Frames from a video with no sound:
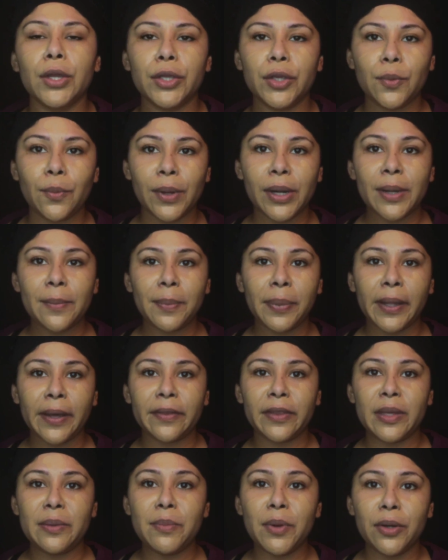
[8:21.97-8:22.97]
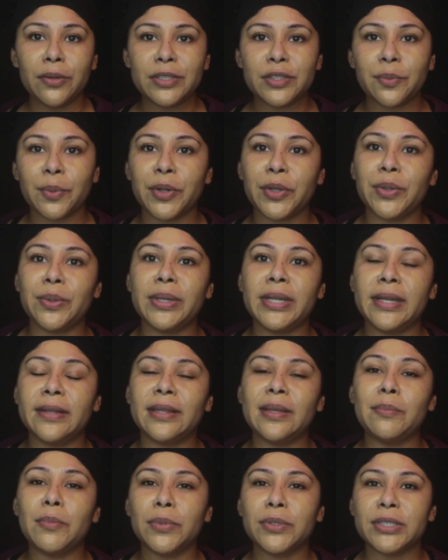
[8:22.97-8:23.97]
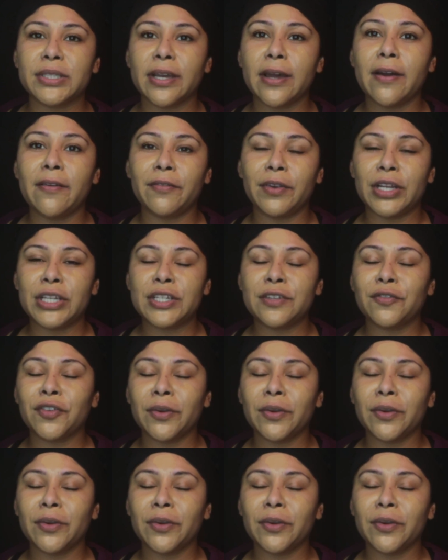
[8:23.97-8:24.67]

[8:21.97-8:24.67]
You want to apply the most where you need the most coverage.